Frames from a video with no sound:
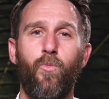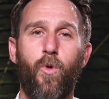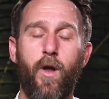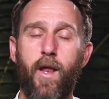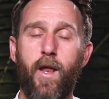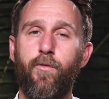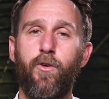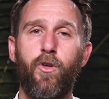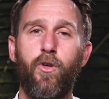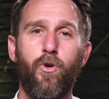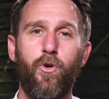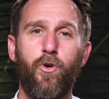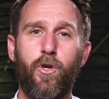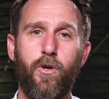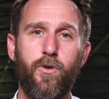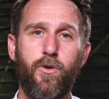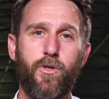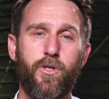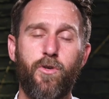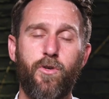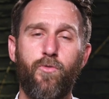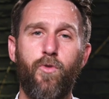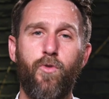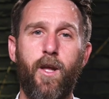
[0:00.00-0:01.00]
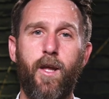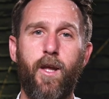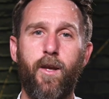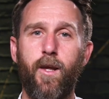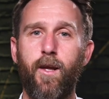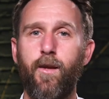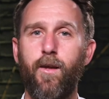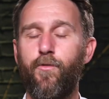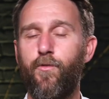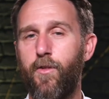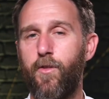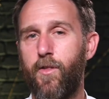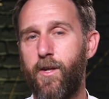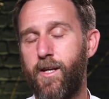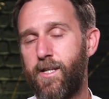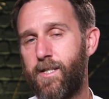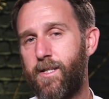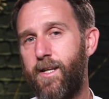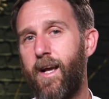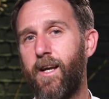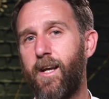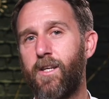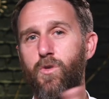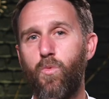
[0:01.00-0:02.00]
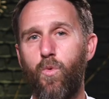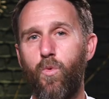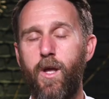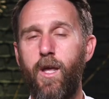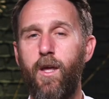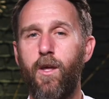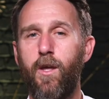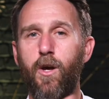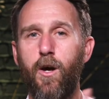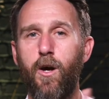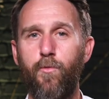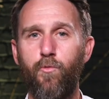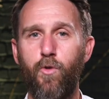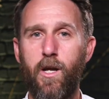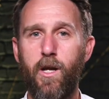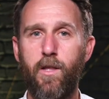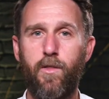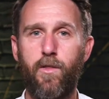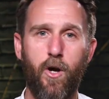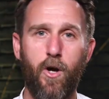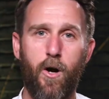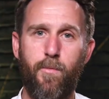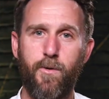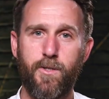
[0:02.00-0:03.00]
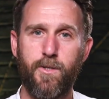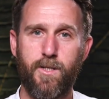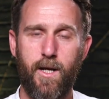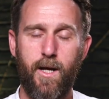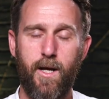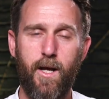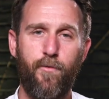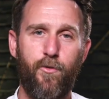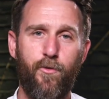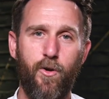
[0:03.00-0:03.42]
whatever you're used to reading for this next week, go and read the opposite.